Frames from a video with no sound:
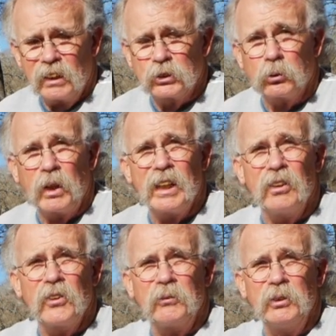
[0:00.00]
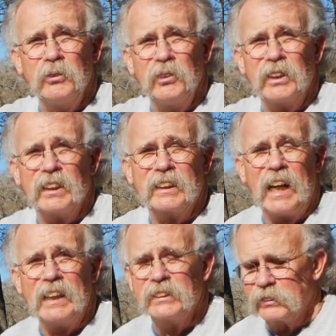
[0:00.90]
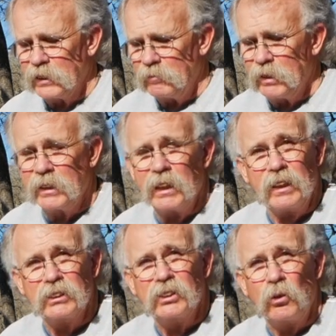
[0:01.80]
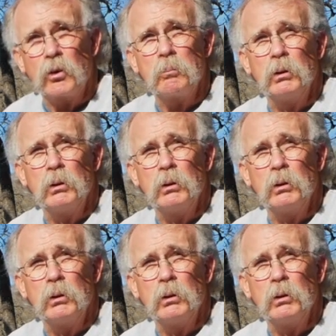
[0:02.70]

trail through the geysers and everything, and a storm